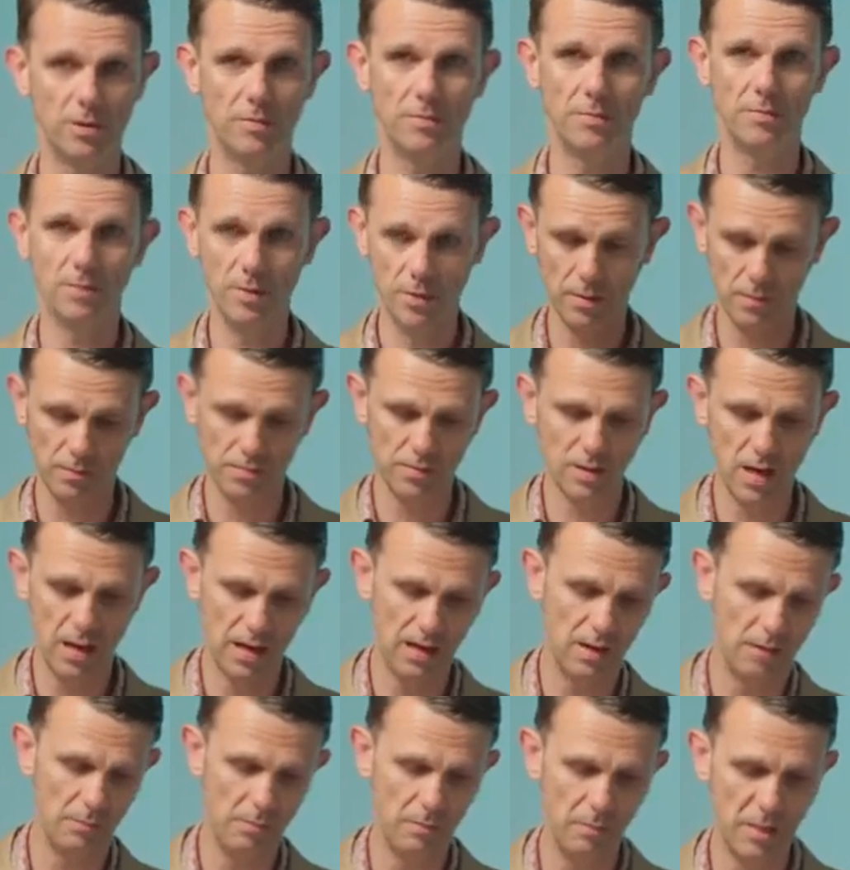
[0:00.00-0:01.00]

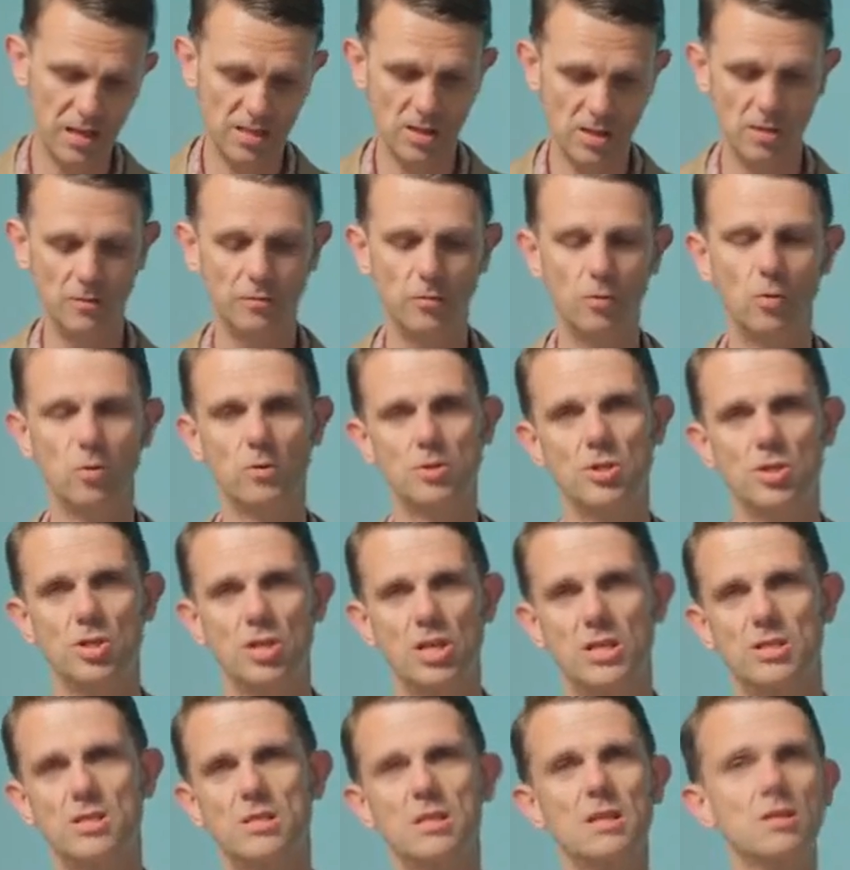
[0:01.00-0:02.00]
The metaphor
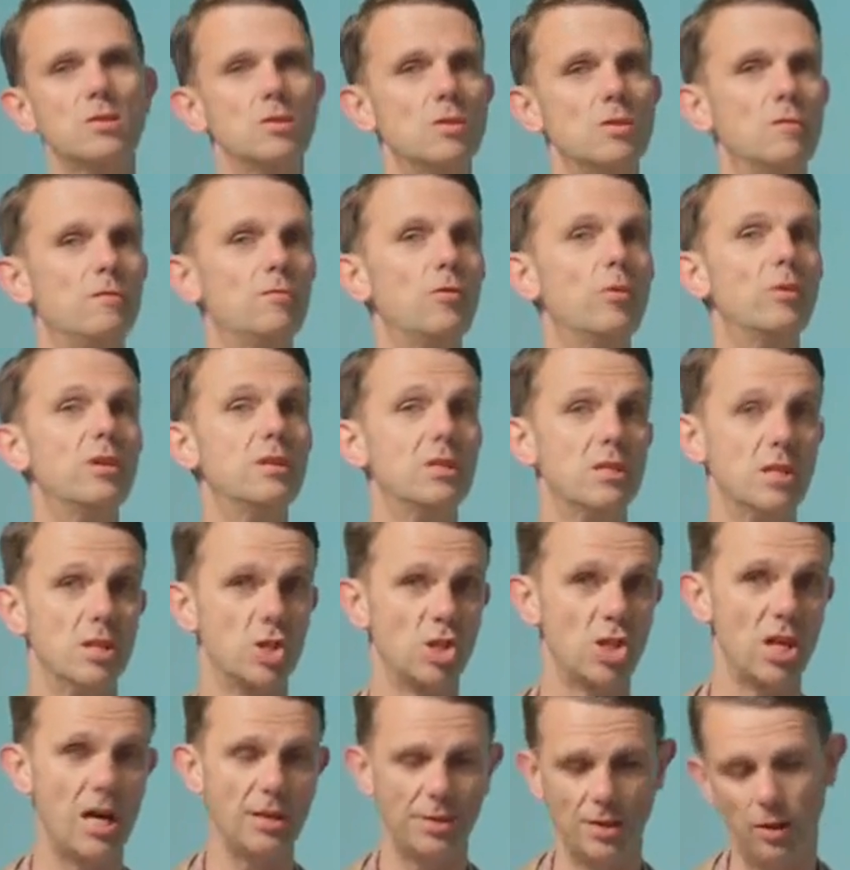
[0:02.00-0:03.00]
suggests things that fall into the
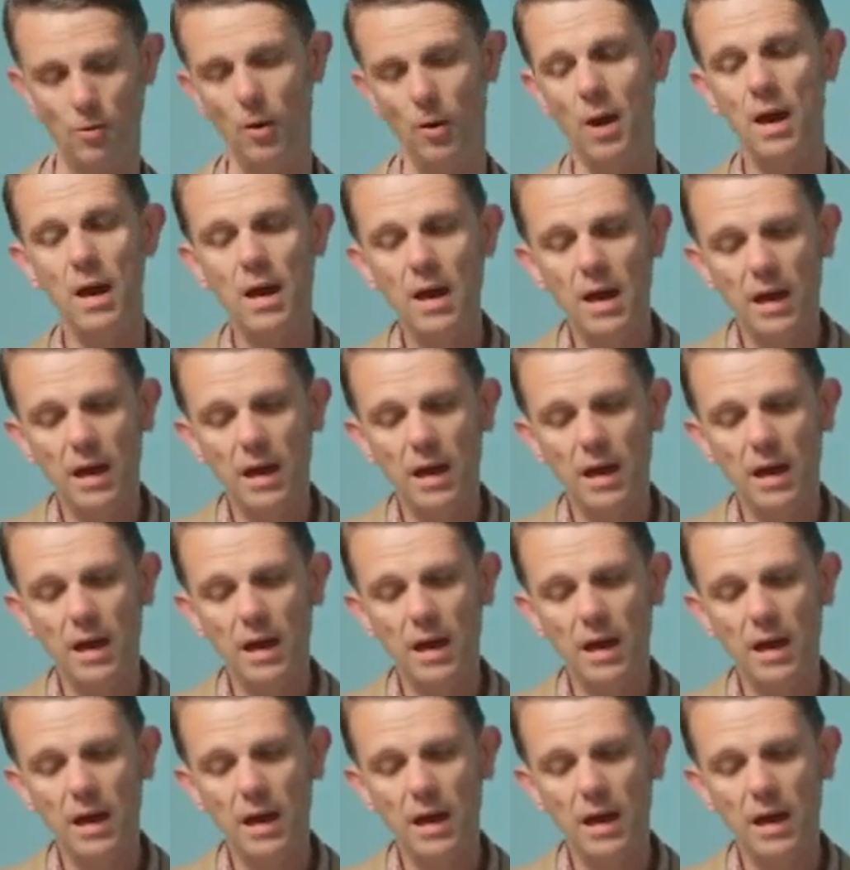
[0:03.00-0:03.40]
shadow.